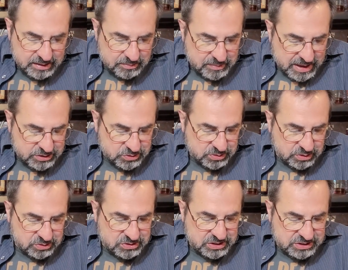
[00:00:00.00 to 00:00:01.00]
mastering
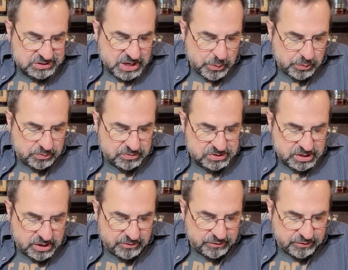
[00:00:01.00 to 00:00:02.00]
notes. This album was
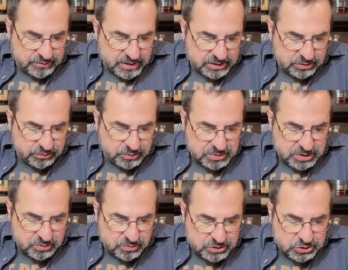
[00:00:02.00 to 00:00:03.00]
cut for vinyl from the
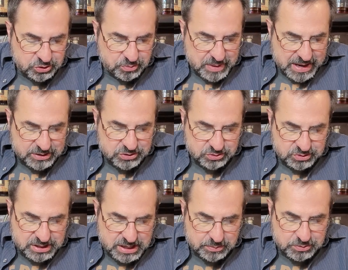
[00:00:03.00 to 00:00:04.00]
original master
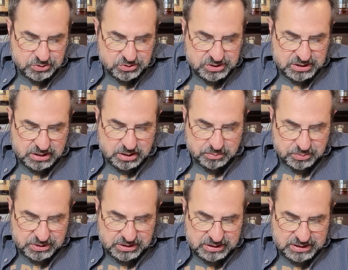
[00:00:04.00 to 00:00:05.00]
tapes using a
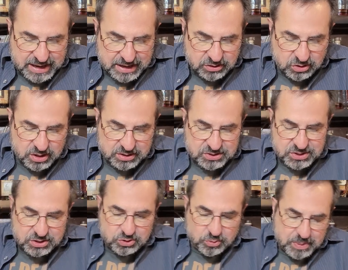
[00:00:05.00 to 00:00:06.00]
completely analog
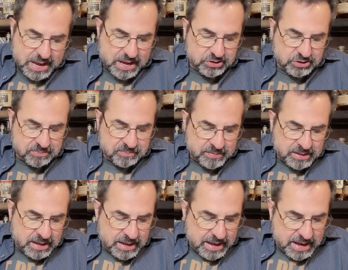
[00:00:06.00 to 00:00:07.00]
signal path
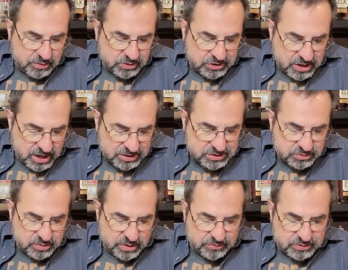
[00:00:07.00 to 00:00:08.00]
and with constant
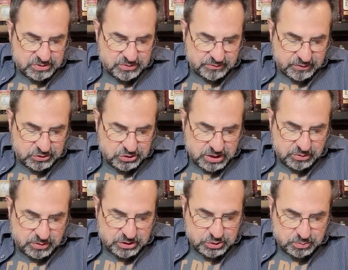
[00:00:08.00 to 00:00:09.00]
reference to first
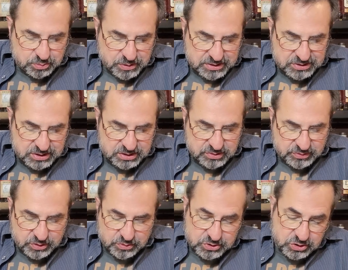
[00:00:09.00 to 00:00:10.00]
generation pressings of
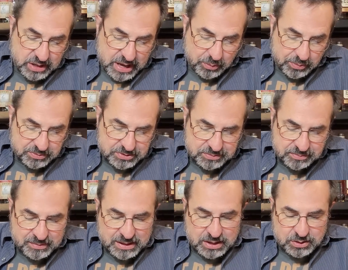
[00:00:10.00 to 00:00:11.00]
the original albums.
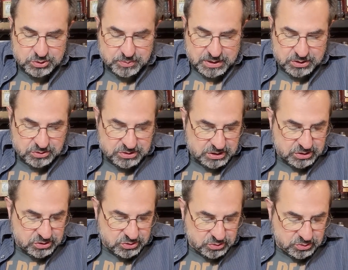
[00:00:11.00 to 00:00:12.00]
It was made using a
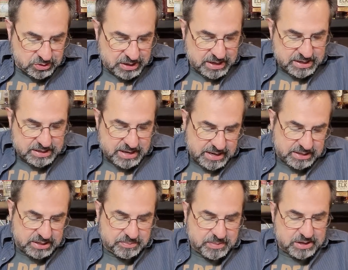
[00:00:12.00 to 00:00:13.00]
Studer
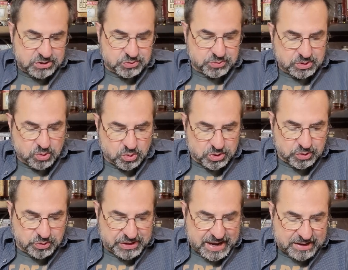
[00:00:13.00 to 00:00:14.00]
A80 master recorder
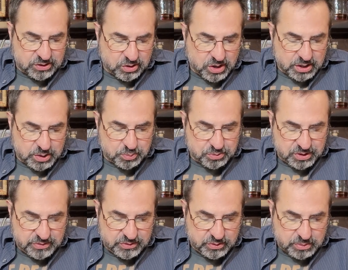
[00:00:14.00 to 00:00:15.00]
with analog
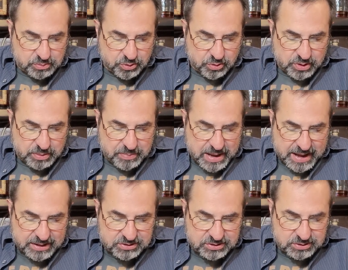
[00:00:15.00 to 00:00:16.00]
preview and program
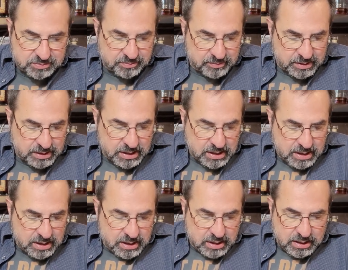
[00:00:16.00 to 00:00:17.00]
paths
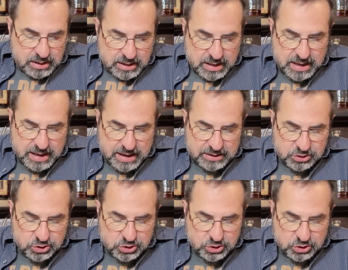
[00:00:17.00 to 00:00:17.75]
and